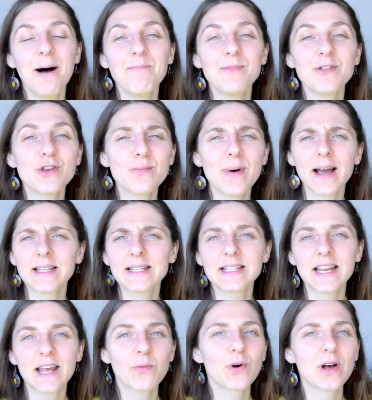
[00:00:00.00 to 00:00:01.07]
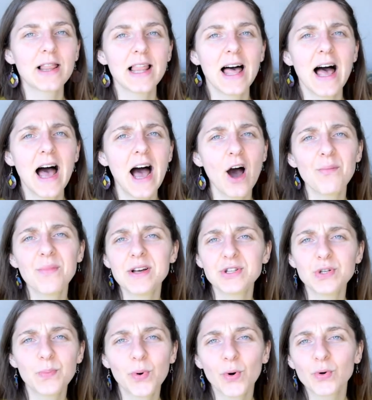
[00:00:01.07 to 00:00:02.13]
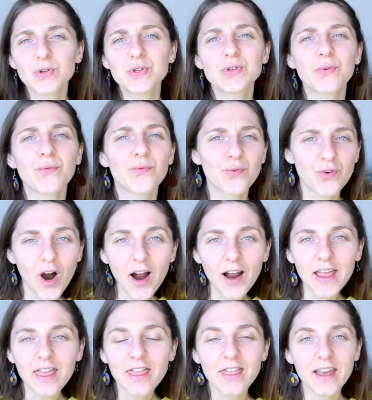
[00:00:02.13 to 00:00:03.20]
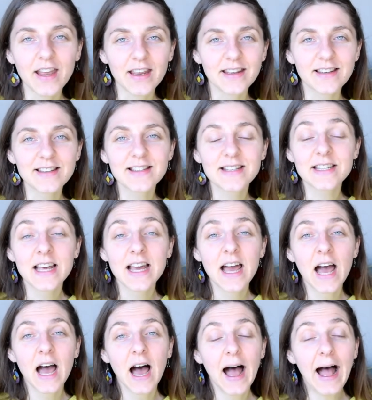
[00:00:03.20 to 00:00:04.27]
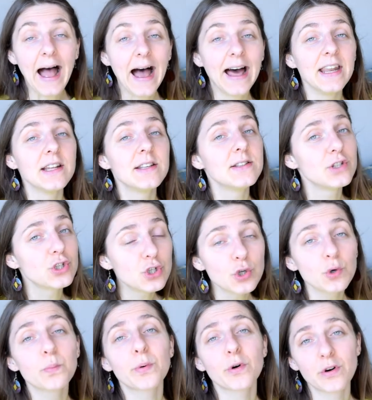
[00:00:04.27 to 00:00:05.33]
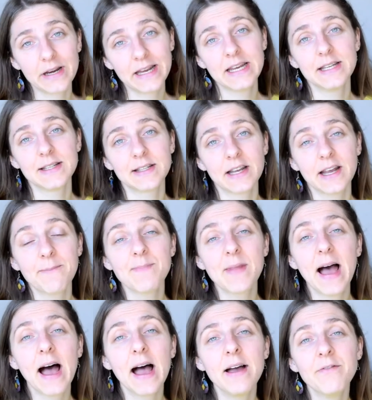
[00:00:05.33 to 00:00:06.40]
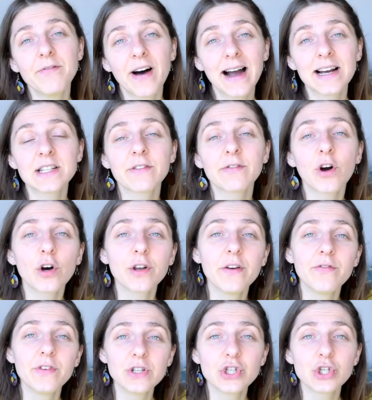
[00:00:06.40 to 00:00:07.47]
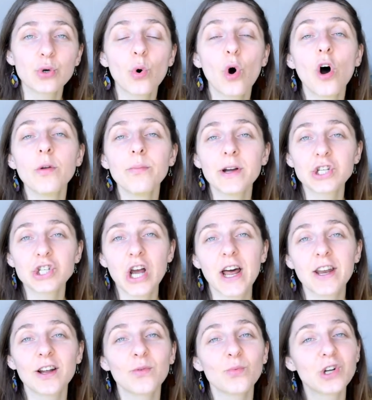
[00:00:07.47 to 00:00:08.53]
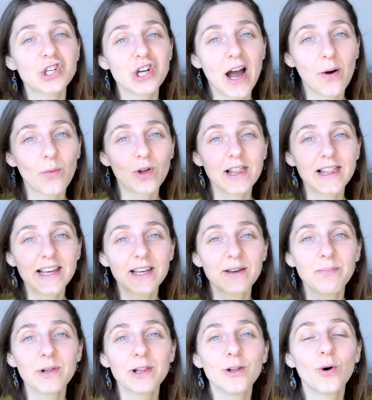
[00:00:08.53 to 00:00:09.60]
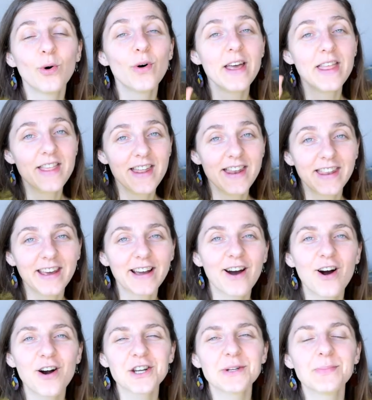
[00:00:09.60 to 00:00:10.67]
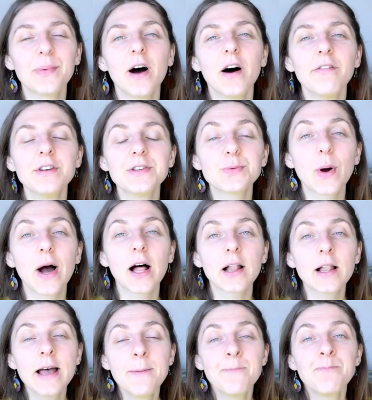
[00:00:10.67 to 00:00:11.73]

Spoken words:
you might say, well, how am I supposed to fry things? And it's super easy. In fact, I've got a video on my channel, which I will link below and in the card above as well,